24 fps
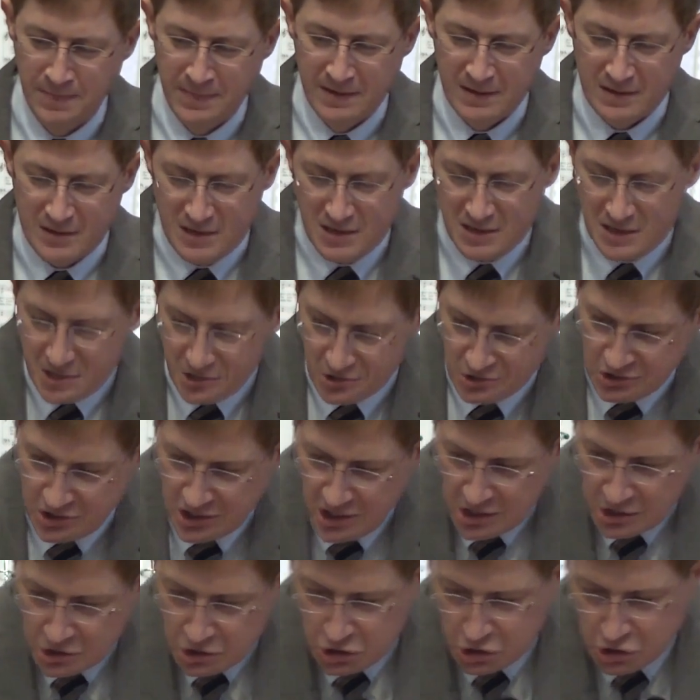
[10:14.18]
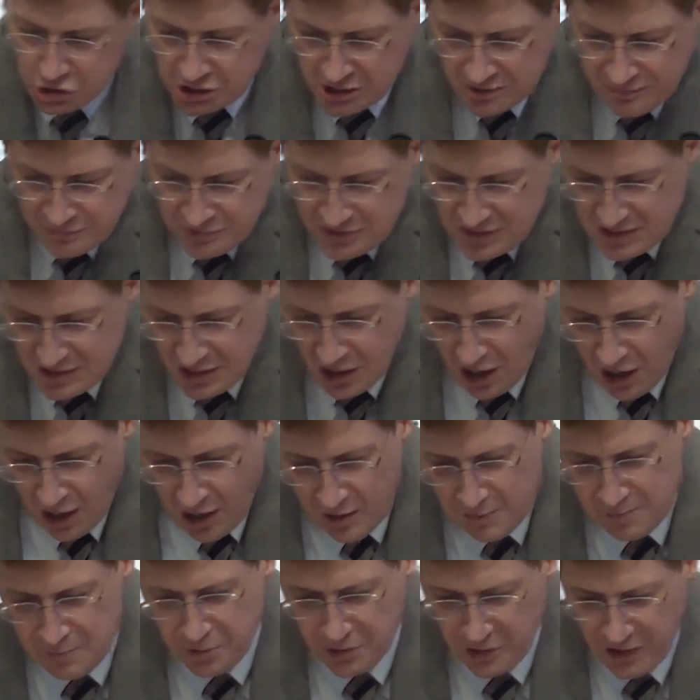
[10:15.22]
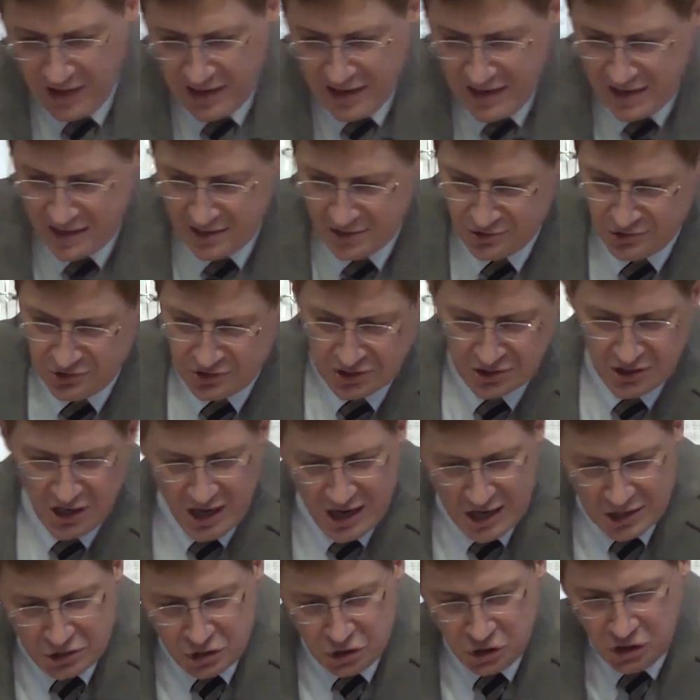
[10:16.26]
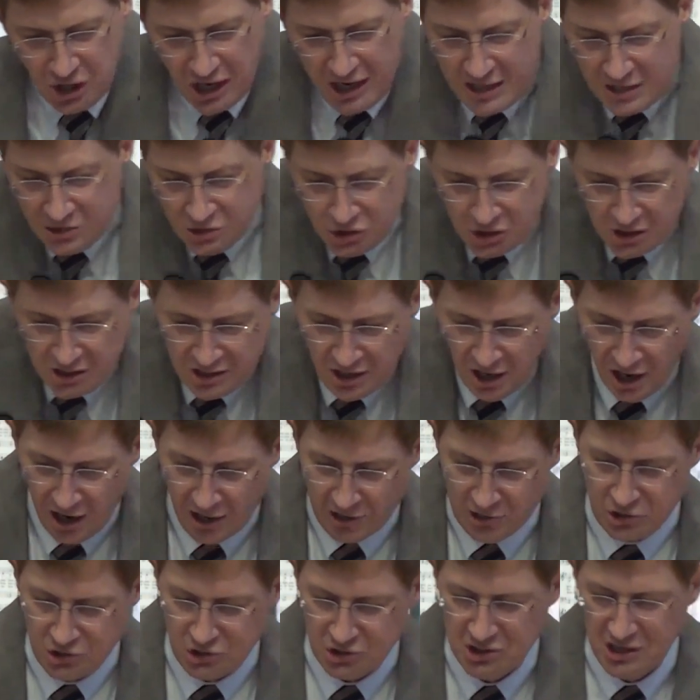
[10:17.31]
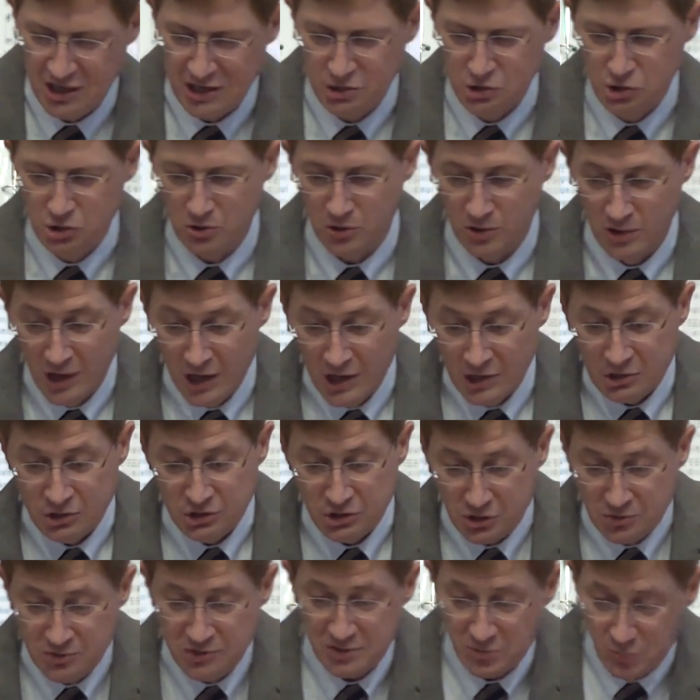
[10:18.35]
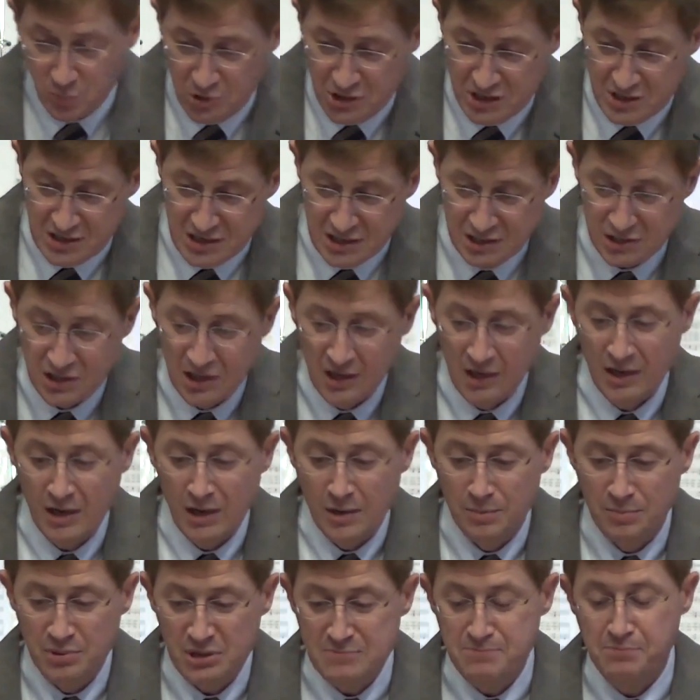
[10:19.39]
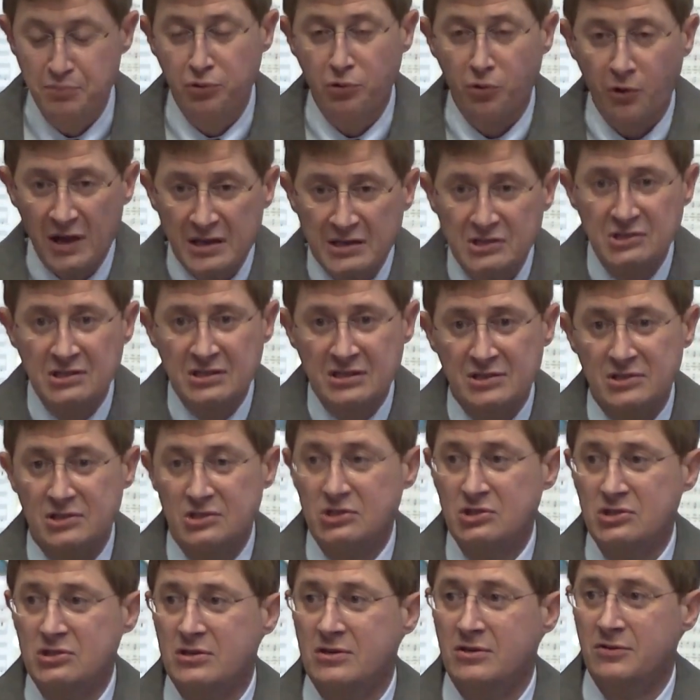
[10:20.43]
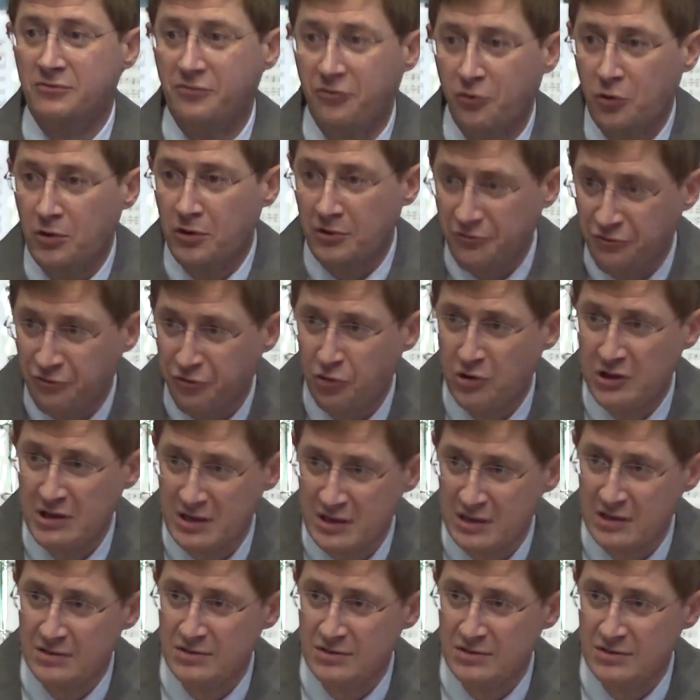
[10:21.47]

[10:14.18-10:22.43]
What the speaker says: It is shifting our plans and changing our schedule so that we can be present for a friend.